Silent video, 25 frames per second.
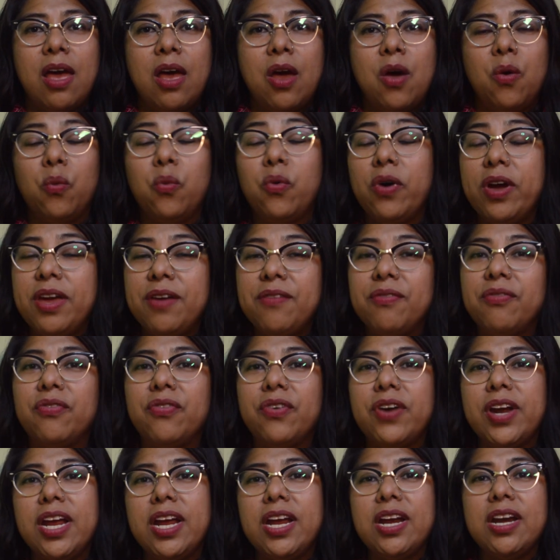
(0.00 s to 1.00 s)
we
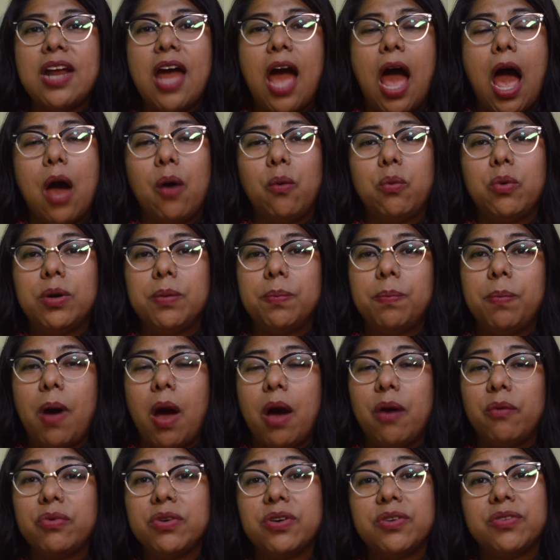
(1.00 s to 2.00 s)
bring our
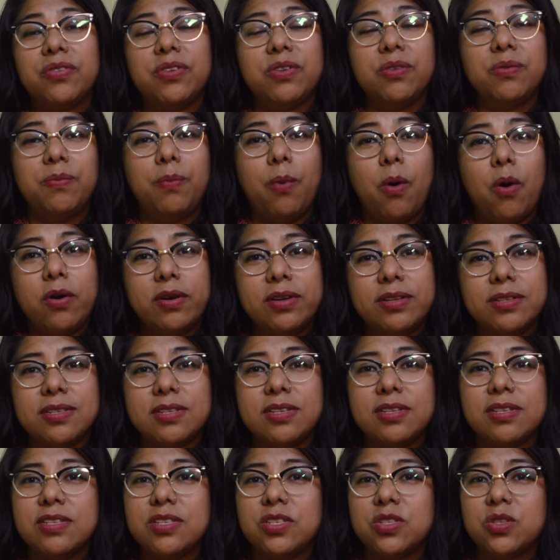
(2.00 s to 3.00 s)
powerful
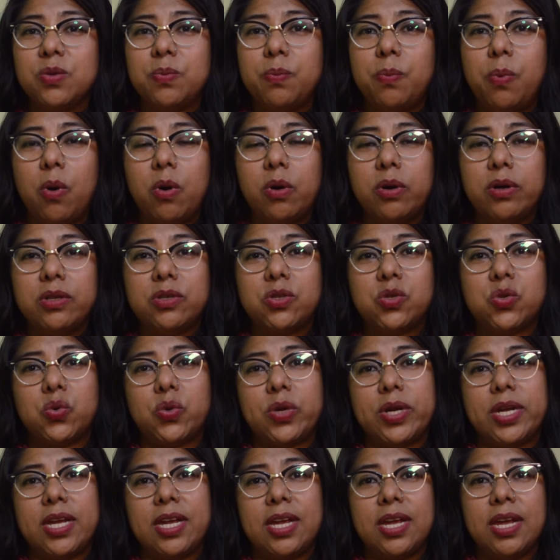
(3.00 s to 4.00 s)
voices to
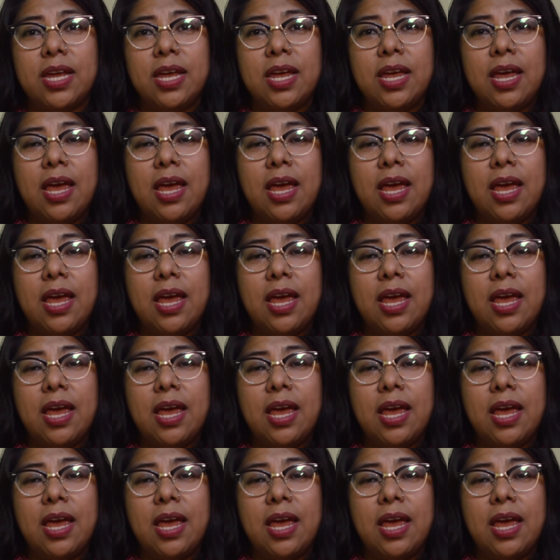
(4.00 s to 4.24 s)
poetry,